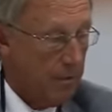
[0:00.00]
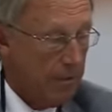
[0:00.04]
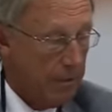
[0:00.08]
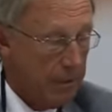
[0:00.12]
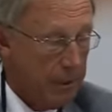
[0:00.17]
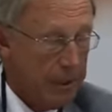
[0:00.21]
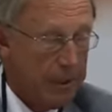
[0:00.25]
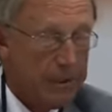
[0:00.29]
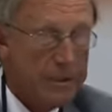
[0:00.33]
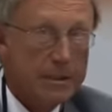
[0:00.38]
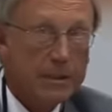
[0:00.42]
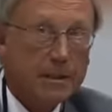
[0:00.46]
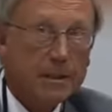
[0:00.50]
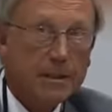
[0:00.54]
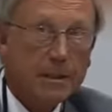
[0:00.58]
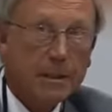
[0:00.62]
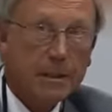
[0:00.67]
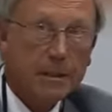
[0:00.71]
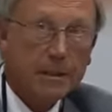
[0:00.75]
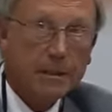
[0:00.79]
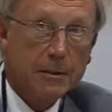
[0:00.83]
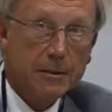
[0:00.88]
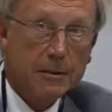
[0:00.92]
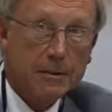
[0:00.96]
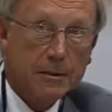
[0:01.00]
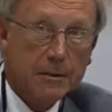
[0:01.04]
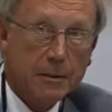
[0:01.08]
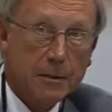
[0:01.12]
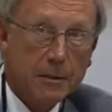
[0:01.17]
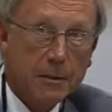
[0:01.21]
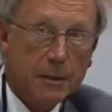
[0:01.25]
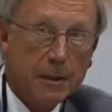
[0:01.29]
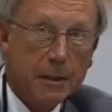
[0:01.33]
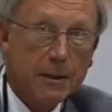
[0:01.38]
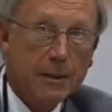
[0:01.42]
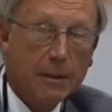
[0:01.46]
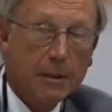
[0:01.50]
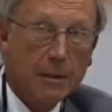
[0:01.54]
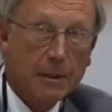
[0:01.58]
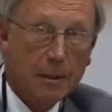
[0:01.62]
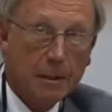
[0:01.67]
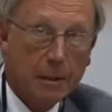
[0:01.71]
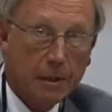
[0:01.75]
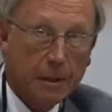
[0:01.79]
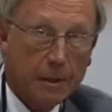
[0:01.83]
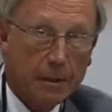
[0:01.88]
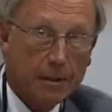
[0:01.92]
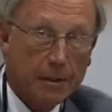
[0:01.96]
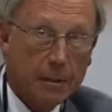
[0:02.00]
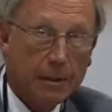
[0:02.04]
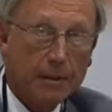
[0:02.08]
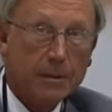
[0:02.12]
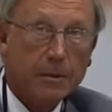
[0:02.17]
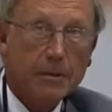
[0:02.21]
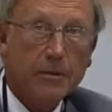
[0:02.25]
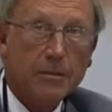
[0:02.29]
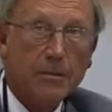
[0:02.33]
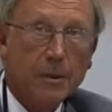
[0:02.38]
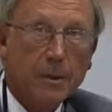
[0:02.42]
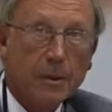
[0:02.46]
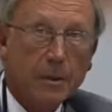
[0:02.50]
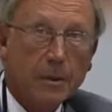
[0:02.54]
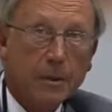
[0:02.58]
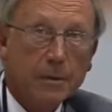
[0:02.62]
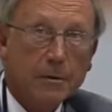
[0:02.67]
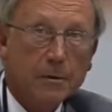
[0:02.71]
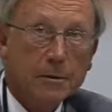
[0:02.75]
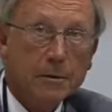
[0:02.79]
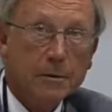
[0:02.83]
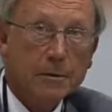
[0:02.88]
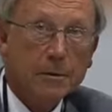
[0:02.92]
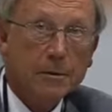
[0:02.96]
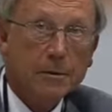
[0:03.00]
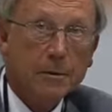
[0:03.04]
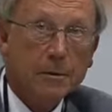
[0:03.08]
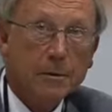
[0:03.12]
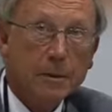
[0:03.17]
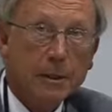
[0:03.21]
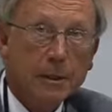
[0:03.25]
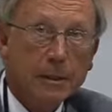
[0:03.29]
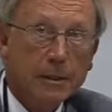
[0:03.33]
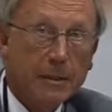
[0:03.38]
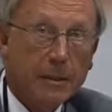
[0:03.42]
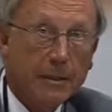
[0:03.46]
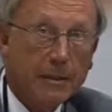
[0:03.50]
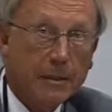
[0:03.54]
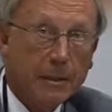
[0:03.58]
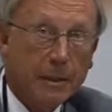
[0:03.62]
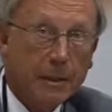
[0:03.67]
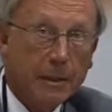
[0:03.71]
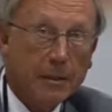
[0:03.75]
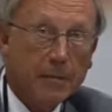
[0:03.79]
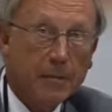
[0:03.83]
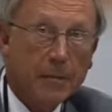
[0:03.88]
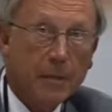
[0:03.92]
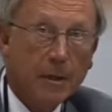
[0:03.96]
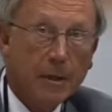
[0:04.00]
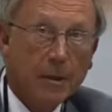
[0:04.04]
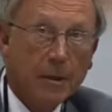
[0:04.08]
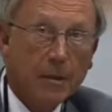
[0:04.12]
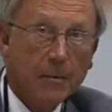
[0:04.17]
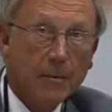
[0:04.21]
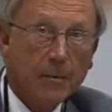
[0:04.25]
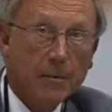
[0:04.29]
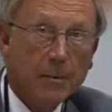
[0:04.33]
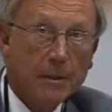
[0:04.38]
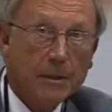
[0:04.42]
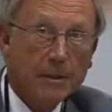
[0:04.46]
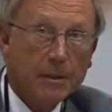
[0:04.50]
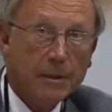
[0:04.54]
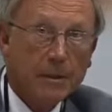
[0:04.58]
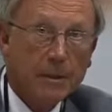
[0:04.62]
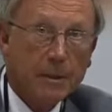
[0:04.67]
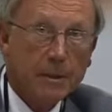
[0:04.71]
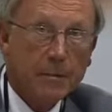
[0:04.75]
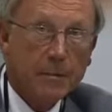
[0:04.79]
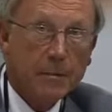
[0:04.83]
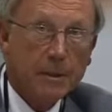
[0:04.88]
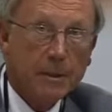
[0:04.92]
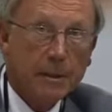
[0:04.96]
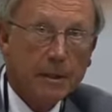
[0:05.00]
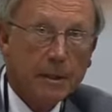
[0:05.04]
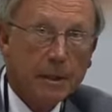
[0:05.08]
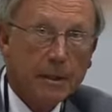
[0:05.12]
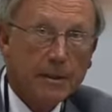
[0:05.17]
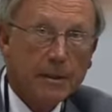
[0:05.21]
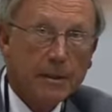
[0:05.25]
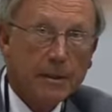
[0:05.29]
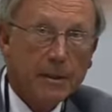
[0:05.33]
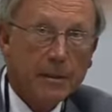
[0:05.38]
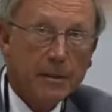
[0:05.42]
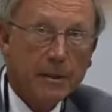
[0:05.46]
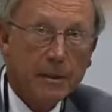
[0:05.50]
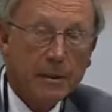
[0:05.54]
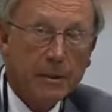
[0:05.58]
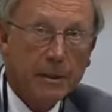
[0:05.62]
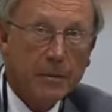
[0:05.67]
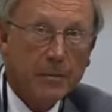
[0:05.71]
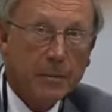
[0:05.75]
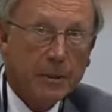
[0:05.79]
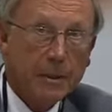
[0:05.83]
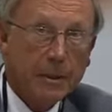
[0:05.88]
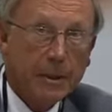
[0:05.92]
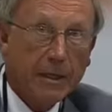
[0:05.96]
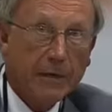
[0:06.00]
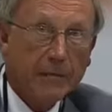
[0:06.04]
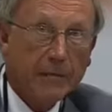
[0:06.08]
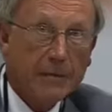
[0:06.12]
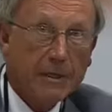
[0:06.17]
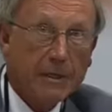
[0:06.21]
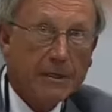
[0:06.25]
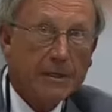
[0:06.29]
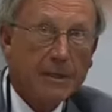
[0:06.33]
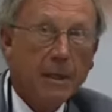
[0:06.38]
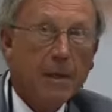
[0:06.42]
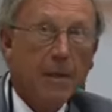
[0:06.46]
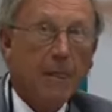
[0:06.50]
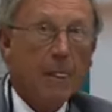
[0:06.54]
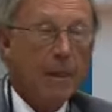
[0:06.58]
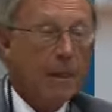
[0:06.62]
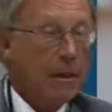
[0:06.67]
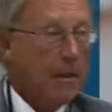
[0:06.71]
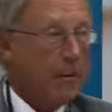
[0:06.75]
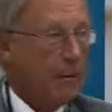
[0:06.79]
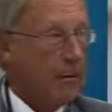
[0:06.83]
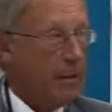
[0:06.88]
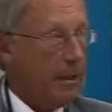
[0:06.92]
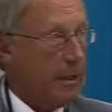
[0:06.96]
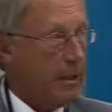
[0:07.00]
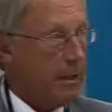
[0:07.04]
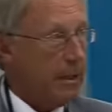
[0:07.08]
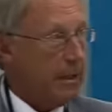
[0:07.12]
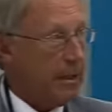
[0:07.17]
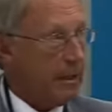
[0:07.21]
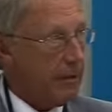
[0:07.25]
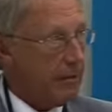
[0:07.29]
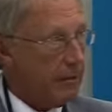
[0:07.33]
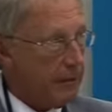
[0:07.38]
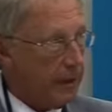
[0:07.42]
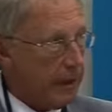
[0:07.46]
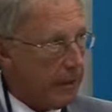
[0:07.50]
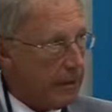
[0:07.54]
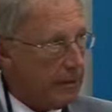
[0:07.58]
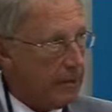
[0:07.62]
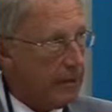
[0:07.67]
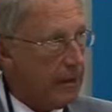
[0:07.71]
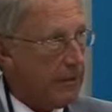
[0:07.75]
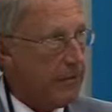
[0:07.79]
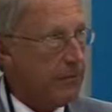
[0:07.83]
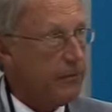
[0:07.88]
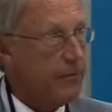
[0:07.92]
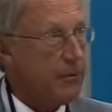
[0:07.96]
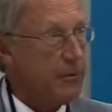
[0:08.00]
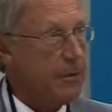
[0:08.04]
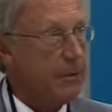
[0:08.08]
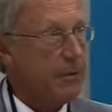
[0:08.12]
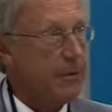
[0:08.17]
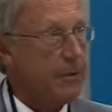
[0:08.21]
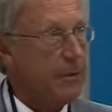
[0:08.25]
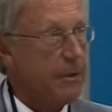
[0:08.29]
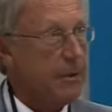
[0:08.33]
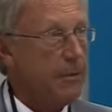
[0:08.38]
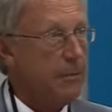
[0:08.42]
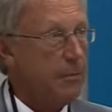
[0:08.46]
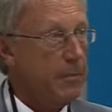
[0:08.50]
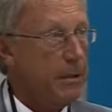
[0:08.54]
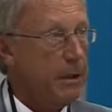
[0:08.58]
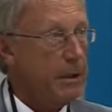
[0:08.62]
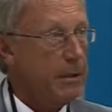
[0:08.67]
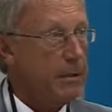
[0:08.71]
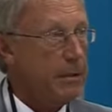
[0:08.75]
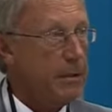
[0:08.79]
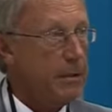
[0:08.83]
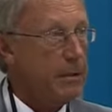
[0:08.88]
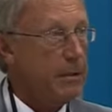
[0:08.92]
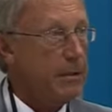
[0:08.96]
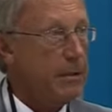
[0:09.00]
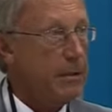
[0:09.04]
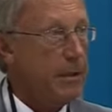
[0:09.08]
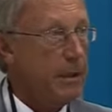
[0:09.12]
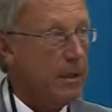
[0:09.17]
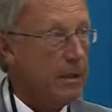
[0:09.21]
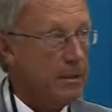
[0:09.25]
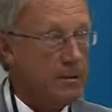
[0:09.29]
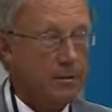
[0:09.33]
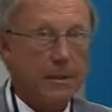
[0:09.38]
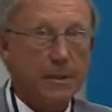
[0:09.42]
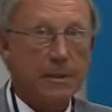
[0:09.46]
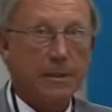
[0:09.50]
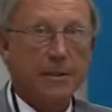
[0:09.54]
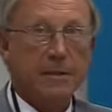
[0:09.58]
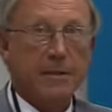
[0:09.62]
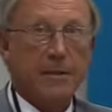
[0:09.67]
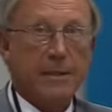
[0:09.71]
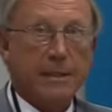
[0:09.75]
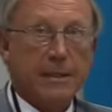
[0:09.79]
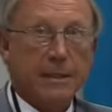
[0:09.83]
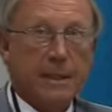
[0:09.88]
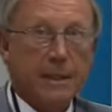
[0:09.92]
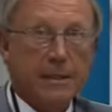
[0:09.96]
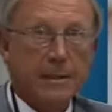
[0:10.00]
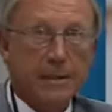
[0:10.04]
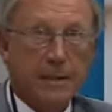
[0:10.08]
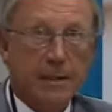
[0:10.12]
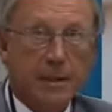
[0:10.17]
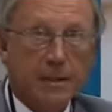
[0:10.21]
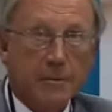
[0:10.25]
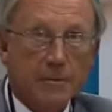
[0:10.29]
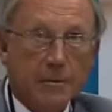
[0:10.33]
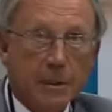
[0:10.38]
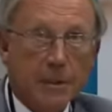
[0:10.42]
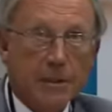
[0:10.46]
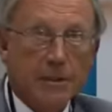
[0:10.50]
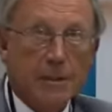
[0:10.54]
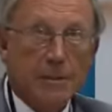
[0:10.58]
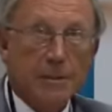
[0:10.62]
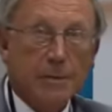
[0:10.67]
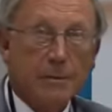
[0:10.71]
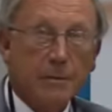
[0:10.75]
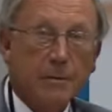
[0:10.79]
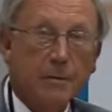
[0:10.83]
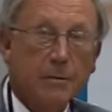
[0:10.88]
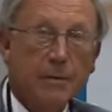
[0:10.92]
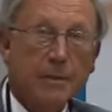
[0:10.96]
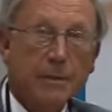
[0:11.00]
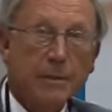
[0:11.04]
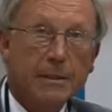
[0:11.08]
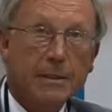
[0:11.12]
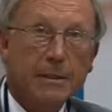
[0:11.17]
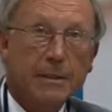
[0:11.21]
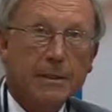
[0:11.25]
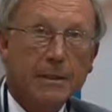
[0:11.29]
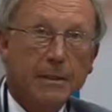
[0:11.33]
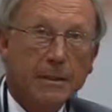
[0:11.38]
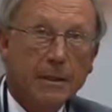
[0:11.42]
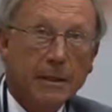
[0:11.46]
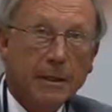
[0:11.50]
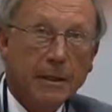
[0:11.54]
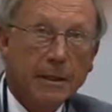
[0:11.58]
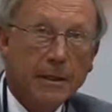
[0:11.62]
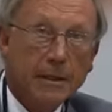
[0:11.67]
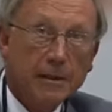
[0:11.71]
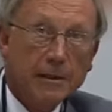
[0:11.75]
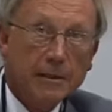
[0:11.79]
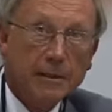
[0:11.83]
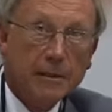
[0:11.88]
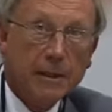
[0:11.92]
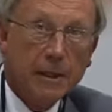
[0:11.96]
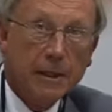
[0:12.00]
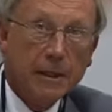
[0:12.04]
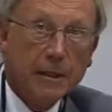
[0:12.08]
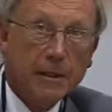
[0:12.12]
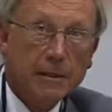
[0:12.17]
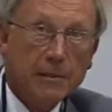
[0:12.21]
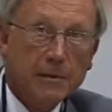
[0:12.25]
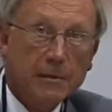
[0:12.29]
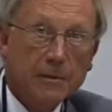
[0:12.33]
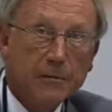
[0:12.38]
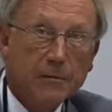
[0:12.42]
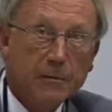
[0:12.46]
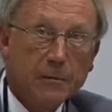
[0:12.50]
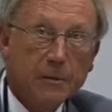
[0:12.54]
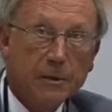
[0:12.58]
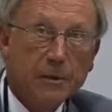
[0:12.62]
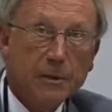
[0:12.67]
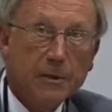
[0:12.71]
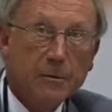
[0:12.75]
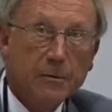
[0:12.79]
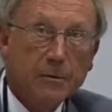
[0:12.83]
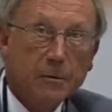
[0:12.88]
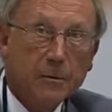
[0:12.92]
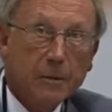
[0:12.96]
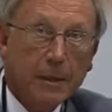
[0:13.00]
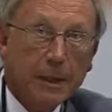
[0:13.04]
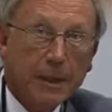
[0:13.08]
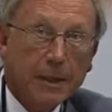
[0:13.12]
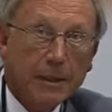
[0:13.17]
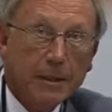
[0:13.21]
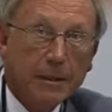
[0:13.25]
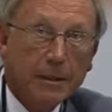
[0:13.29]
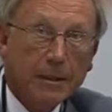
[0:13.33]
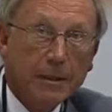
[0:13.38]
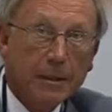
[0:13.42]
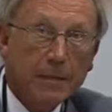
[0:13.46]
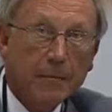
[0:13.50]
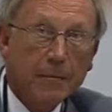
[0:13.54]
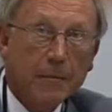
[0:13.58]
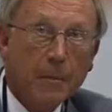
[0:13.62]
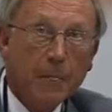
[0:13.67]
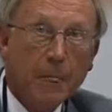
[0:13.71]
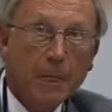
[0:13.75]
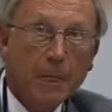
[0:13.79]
patients in the study, and that we closed the study at that time. Patient demographics, there are refractive surgery patients as well as cataract patients. You can see the age range, 40 to 80,